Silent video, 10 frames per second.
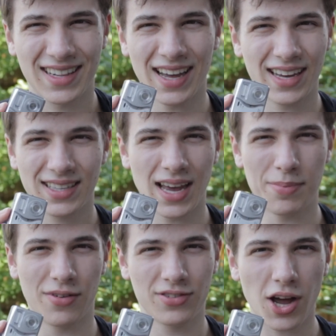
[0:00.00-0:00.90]
like
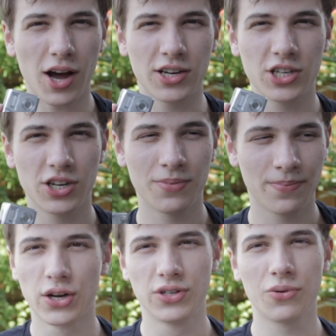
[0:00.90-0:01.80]
type of touch.
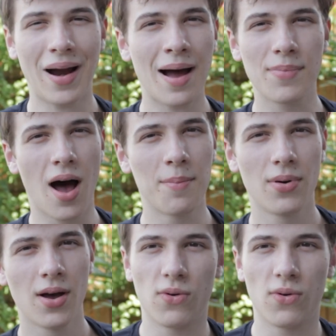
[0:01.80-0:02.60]
So to wrap up,